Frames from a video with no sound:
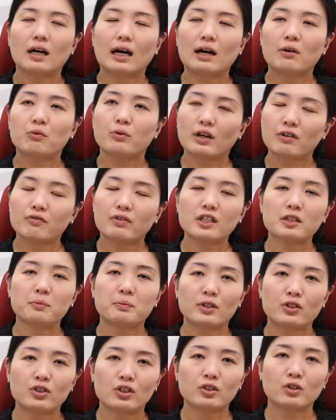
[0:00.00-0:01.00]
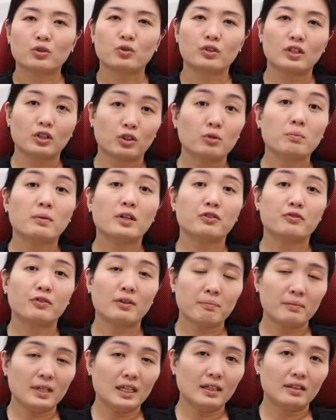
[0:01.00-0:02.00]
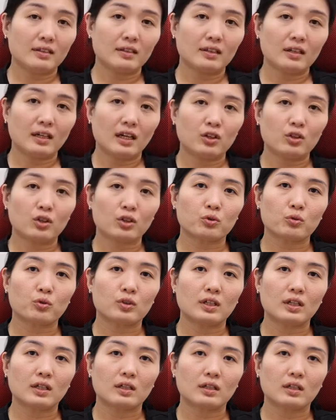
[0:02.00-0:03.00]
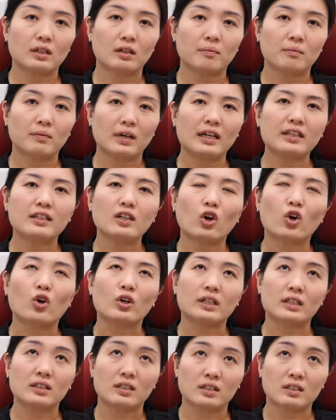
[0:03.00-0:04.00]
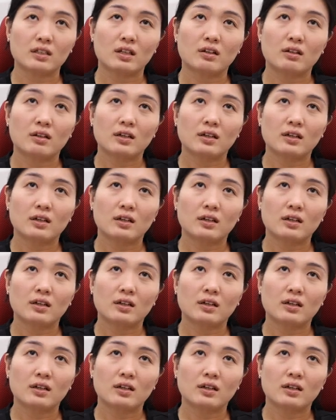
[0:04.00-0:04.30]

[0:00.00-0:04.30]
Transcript: I would advise patients not to take too much red meat and not to take any organs.